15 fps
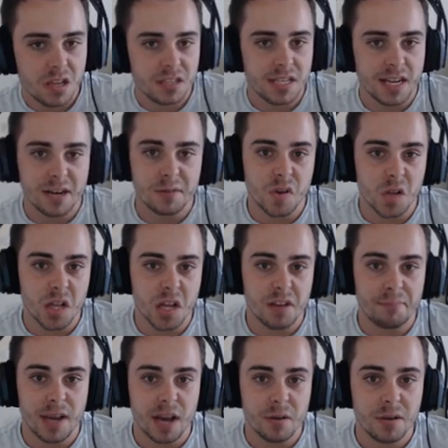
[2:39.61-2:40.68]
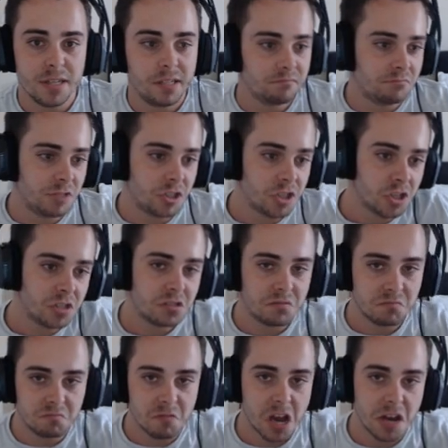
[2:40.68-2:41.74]
Teravolt Earth Power, sure,
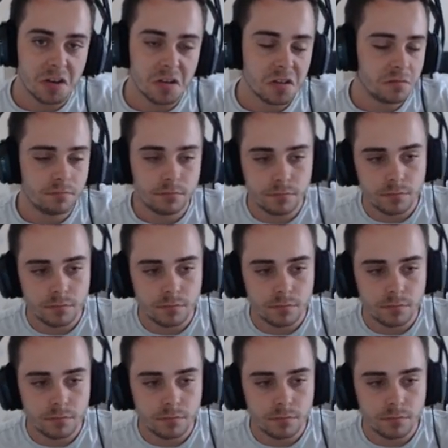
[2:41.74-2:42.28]
why not?